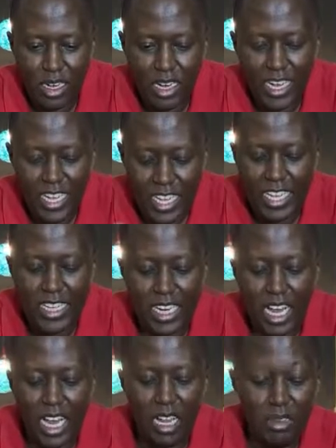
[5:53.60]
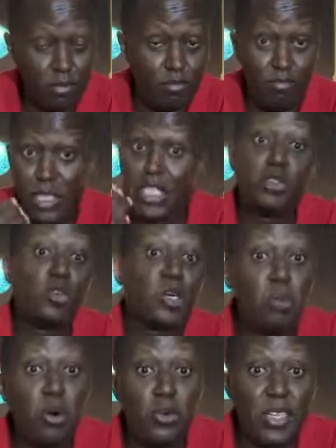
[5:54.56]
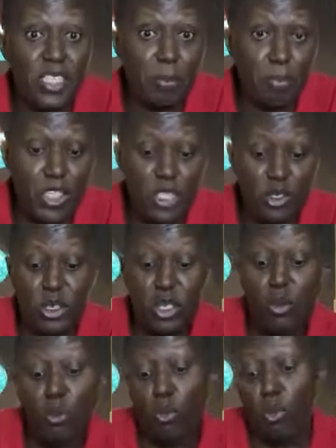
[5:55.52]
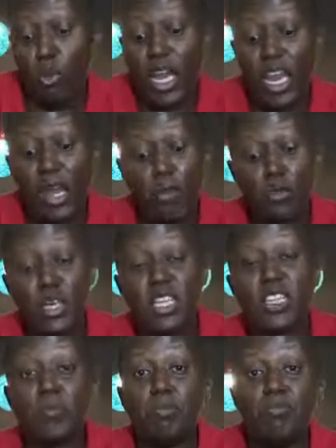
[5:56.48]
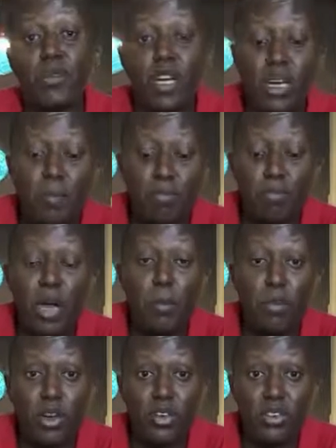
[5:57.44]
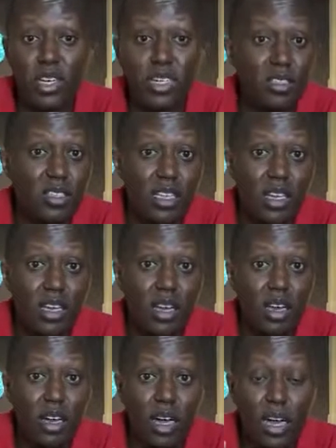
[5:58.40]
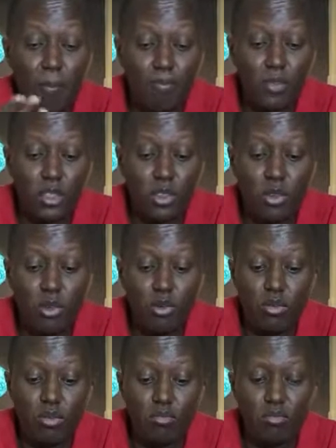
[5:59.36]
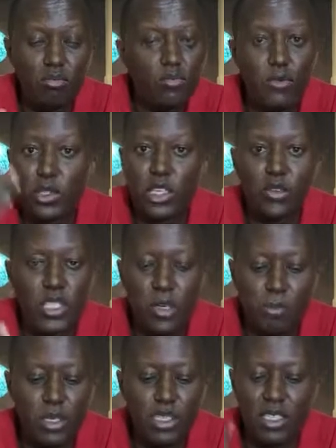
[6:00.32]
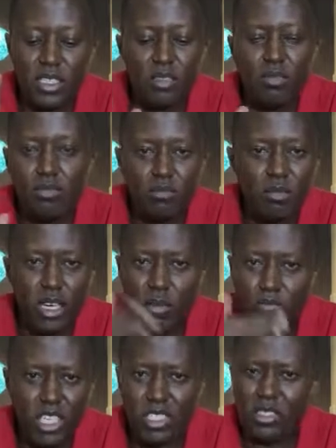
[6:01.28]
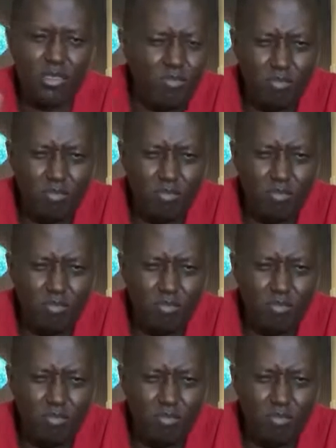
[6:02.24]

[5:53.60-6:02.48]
Again, I'll be doing more recipes while I'm cooking the parboiled rice. So future recipes, just